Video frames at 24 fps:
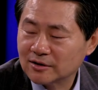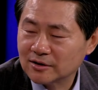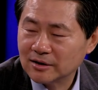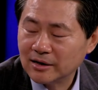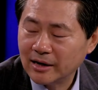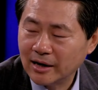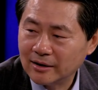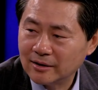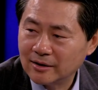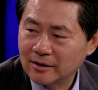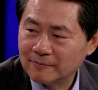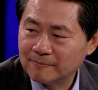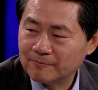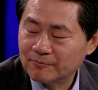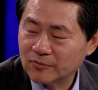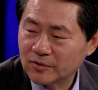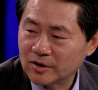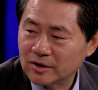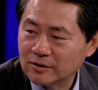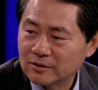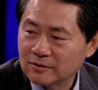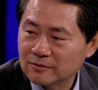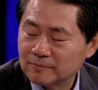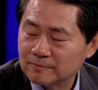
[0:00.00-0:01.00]
Well,
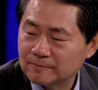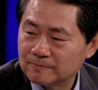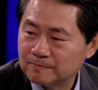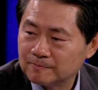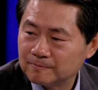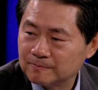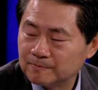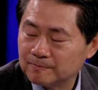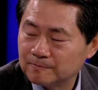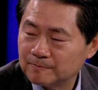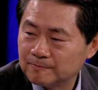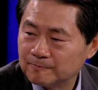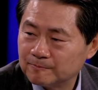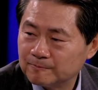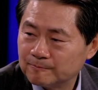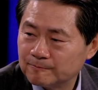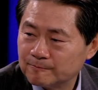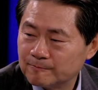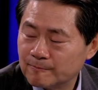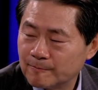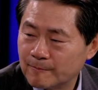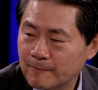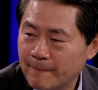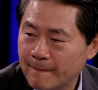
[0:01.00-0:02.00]
one company
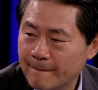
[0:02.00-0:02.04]
that I've